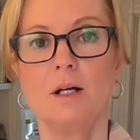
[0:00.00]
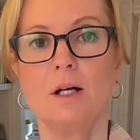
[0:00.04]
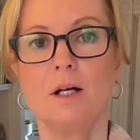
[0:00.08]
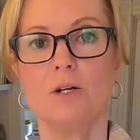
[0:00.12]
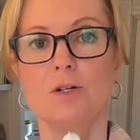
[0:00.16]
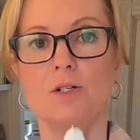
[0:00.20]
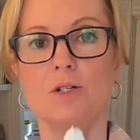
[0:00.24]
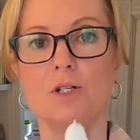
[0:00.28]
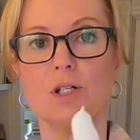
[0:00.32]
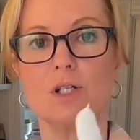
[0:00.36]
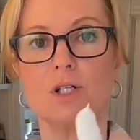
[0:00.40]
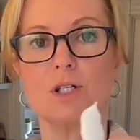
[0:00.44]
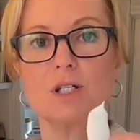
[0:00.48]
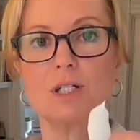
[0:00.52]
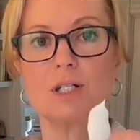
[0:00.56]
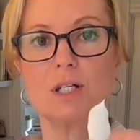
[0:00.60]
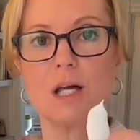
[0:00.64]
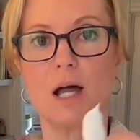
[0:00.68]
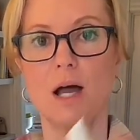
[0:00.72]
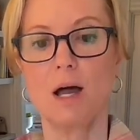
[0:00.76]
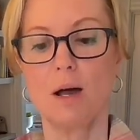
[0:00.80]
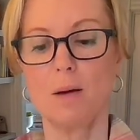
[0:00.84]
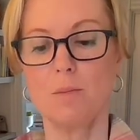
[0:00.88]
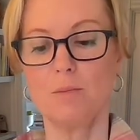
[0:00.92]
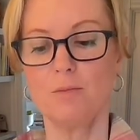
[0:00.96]
here's a
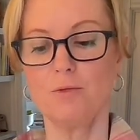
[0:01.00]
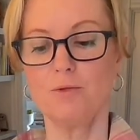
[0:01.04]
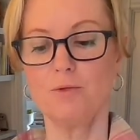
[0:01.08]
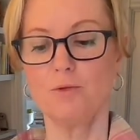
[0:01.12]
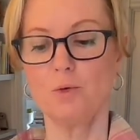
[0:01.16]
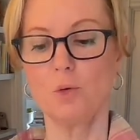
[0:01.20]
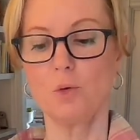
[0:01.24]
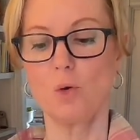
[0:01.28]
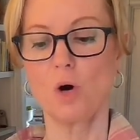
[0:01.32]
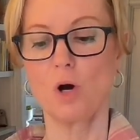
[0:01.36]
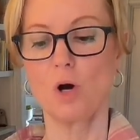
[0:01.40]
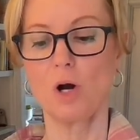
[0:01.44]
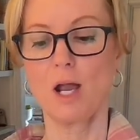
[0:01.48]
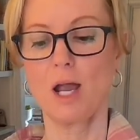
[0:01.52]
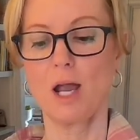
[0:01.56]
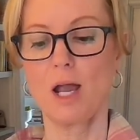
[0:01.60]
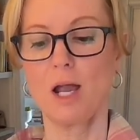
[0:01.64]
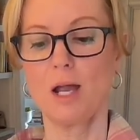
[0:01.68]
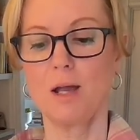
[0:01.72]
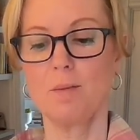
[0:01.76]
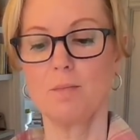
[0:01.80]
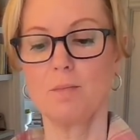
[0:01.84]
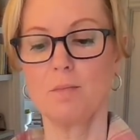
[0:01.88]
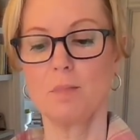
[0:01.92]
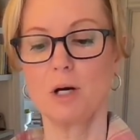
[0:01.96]
stem for
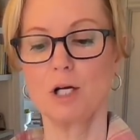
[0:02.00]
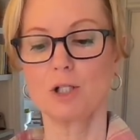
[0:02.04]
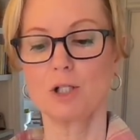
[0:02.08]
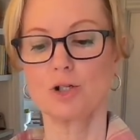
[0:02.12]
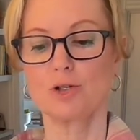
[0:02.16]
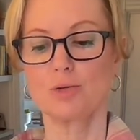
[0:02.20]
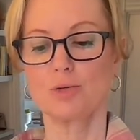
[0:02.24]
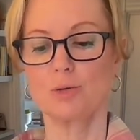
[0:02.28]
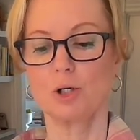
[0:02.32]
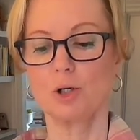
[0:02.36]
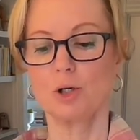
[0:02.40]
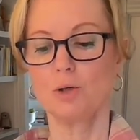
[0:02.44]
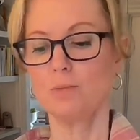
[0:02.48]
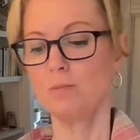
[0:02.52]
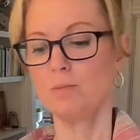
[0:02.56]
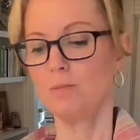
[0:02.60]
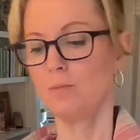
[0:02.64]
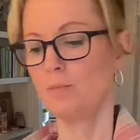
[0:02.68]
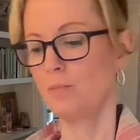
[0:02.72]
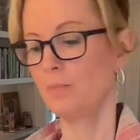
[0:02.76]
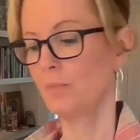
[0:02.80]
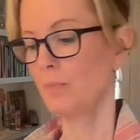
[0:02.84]
a mushroom.